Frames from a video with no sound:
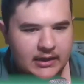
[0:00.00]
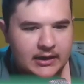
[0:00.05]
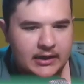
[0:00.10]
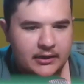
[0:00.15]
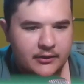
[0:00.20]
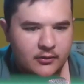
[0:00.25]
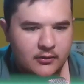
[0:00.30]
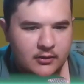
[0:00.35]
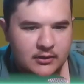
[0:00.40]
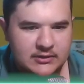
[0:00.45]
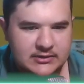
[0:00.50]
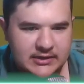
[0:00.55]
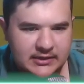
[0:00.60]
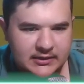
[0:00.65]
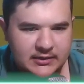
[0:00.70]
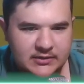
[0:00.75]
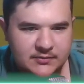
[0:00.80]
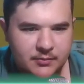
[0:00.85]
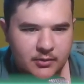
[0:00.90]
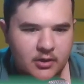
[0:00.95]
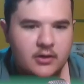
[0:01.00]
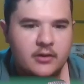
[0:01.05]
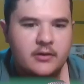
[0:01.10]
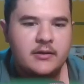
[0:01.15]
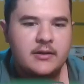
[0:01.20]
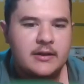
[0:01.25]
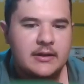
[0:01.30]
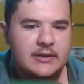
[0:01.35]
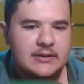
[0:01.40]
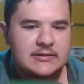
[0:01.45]
You can't take this pawn,
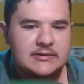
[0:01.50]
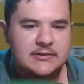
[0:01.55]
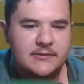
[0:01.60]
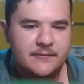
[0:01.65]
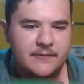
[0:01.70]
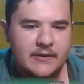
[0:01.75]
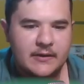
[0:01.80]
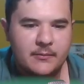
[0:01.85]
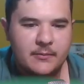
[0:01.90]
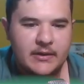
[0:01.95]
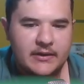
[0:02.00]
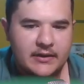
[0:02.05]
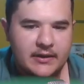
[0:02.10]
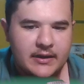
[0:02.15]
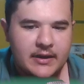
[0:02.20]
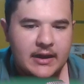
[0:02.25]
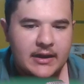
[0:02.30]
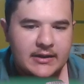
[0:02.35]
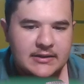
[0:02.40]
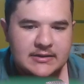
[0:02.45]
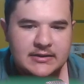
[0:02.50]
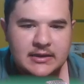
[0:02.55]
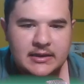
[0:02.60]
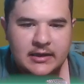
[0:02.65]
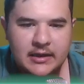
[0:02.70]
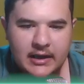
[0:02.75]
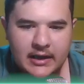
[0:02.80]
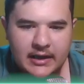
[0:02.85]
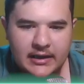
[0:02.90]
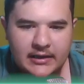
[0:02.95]
it's defended by the knight.
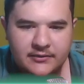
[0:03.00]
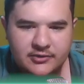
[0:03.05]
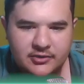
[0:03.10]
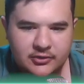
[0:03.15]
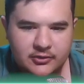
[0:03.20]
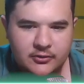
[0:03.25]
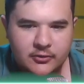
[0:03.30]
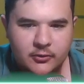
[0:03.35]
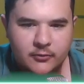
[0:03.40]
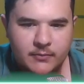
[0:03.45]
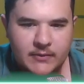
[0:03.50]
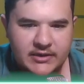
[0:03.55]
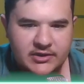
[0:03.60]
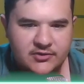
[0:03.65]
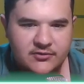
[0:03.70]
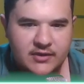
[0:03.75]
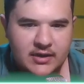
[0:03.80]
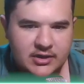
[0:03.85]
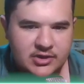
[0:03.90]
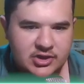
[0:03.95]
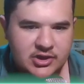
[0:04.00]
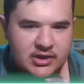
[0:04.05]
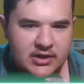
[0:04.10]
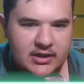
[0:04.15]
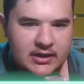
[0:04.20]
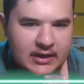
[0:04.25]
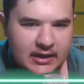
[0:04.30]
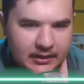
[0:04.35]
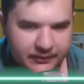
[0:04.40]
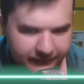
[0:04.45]
I secured my structure.
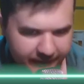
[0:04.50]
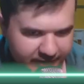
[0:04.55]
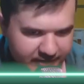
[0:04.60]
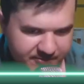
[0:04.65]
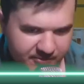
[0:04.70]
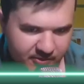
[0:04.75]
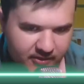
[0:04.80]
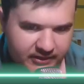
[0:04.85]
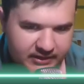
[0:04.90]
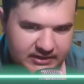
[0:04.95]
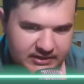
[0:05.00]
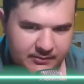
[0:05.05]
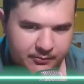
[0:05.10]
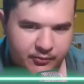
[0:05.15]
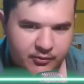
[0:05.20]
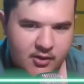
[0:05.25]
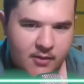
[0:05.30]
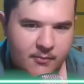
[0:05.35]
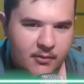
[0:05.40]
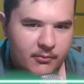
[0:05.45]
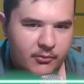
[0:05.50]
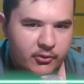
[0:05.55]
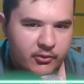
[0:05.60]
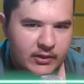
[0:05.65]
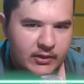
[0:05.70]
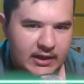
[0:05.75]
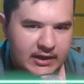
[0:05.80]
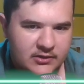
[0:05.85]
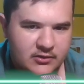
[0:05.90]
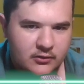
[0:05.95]
This pawn is a problem, your
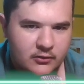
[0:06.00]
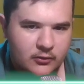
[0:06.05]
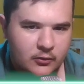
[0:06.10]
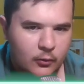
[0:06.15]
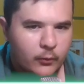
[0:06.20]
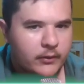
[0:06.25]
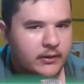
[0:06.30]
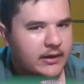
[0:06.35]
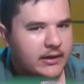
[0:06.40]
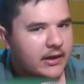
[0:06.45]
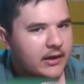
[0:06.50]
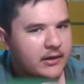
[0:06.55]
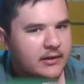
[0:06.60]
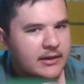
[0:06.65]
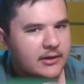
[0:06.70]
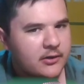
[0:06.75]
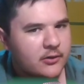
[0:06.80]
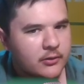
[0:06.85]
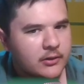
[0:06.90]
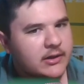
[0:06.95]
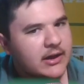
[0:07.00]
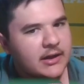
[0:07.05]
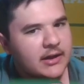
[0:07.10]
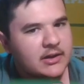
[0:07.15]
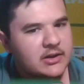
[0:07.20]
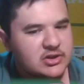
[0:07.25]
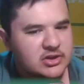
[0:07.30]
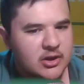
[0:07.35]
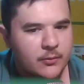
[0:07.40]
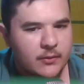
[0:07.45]
knight's uncoordinated, and your king
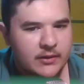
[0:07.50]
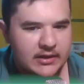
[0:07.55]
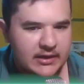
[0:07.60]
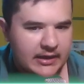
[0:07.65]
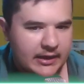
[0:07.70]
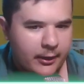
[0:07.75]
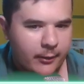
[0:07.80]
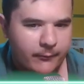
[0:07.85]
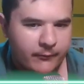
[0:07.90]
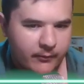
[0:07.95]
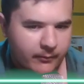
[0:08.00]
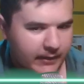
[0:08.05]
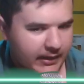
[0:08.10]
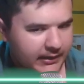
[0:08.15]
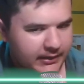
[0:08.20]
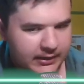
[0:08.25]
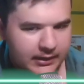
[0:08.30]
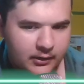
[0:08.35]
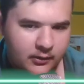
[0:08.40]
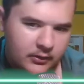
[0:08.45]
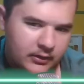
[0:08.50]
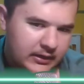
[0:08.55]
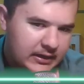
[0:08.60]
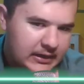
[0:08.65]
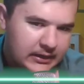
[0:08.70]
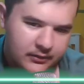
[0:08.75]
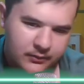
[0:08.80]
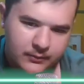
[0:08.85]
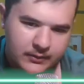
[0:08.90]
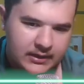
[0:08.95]
is nowhere near helpful. My king on
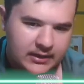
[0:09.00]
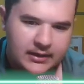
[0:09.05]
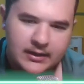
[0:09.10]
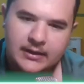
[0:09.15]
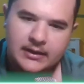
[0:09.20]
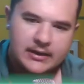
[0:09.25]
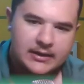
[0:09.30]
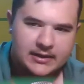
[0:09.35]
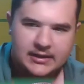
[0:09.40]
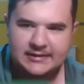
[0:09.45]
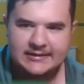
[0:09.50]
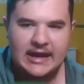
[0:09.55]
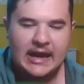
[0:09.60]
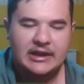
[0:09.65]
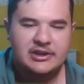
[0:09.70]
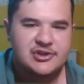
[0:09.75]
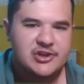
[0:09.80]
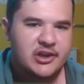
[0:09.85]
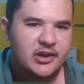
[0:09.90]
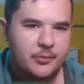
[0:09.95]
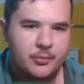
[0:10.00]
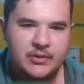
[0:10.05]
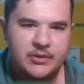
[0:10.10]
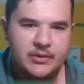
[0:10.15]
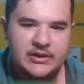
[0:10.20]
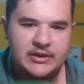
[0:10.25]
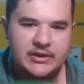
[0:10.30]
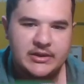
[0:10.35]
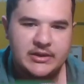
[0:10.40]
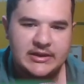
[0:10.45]
e3 is actually a
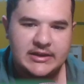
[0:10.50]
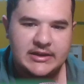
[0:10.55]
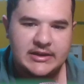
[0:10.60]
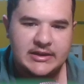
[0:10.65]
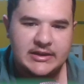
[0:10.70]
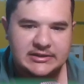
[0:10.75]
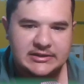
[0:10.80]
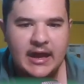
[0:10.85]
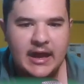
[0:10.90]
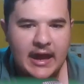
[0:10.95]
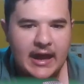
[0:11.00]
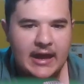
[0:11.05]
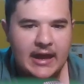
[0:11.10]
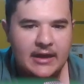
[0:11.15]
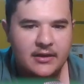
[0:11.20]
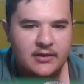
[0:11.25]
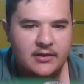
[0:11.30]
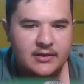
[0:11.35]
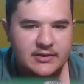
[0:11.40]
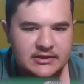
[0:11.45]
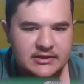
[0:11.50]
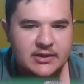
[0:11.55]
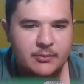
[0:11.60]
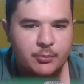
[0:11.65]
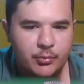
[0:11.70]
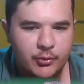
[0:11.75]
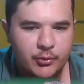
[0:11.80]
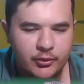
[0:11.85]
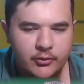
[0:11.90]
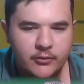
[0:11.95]
beast. And this is a
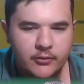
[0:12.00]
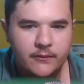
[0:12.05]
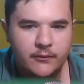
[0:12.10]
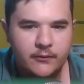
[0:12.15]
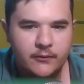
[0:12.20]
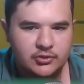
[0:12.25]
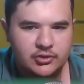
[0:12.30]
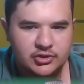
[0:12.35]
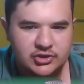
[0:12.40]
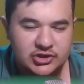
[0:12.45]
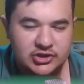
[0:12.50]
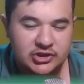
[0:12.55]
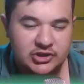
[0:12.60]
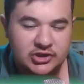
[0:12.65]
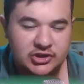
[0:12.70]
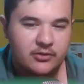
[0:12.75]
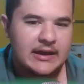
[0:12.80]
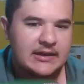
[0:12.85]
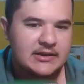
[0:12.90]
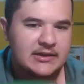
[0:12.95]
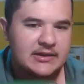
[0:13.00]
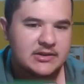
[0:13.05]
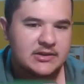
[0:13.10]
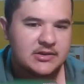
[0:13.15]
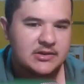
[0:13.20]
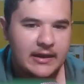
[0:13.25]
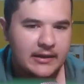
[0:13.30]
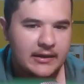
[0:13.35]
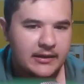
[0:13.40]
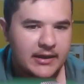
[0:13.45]
beautiful showcase of
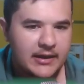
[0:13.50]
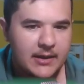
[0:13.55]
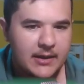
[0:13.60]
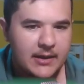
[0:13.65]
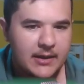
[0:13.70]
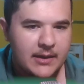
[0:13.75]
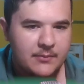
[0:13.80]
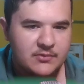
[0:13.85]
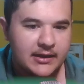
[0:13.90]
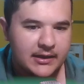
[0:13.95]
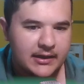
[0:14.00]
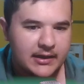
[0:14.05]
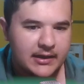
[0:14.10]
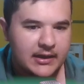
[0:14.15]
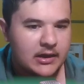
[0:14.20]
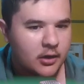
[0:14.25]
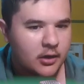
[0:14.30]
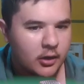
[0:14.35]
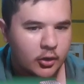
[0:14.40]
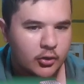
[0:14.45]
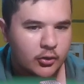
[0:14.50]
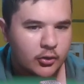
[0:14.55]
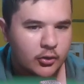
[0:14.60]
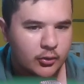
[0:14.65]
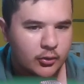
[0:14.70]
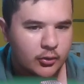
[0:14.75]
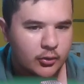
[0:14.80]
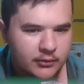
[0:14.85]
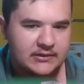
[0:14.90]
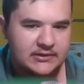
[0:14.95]
endgame technique in a
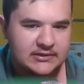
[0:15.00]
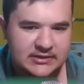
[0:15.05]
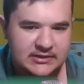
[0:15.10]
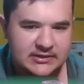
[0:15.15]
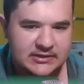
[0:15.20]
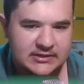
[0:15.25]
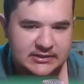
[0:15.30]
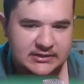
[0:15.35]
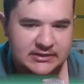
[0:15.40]
Grunfeld system,